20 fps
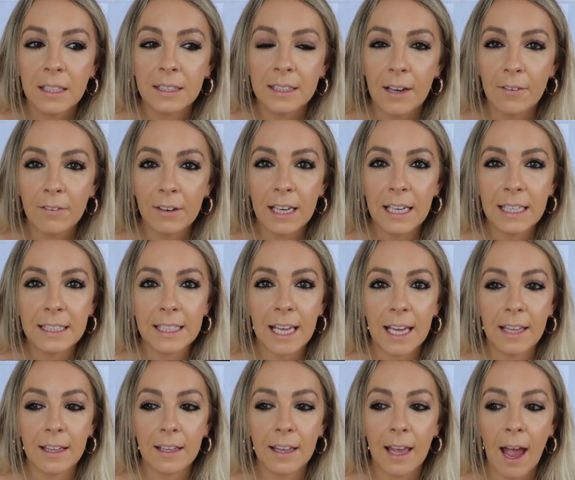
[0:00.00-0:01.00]
Definitely
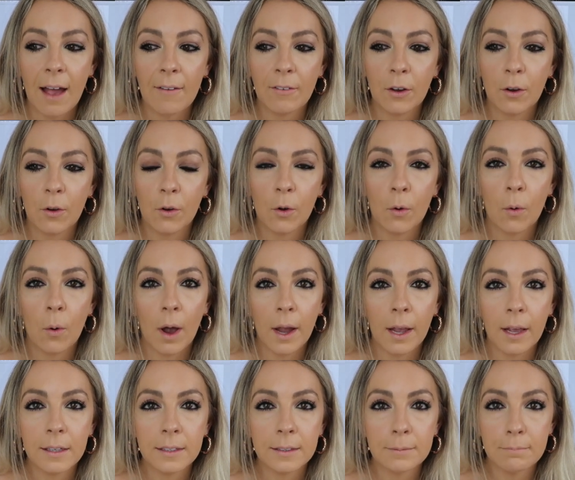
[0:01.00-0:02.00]
say that they haven't got
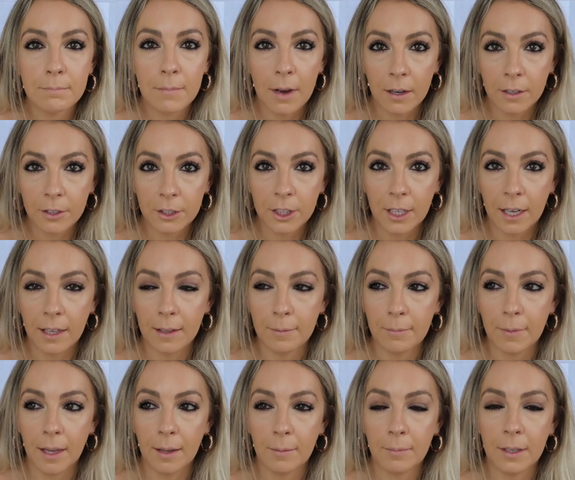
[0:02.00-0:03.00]
quite as much at the
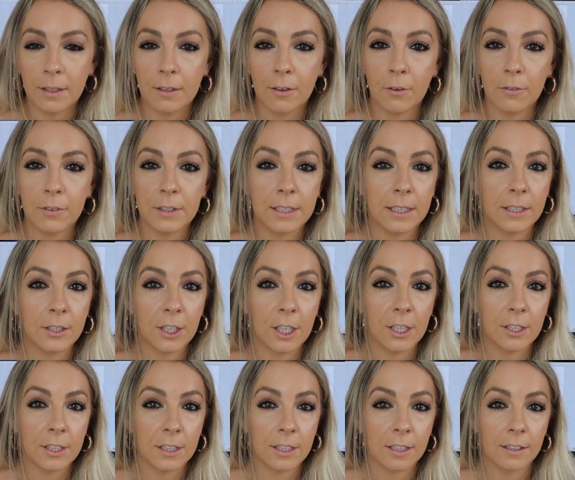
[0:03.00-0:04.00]
moment, obviously
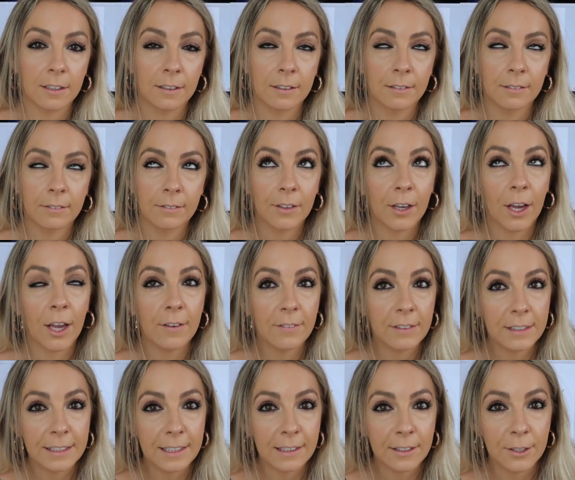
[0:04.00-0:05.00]
due to the
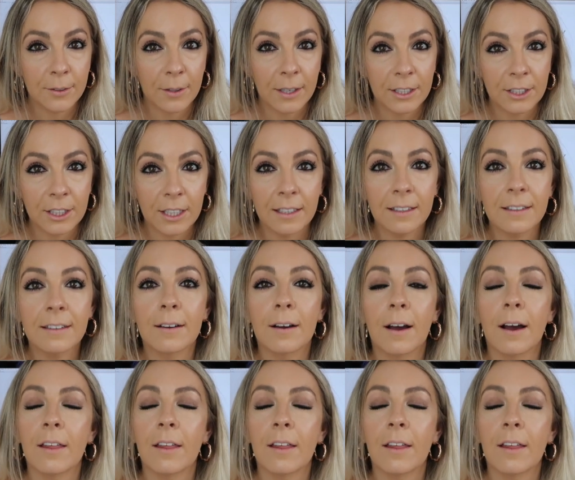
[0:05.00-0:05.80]
COVID situation.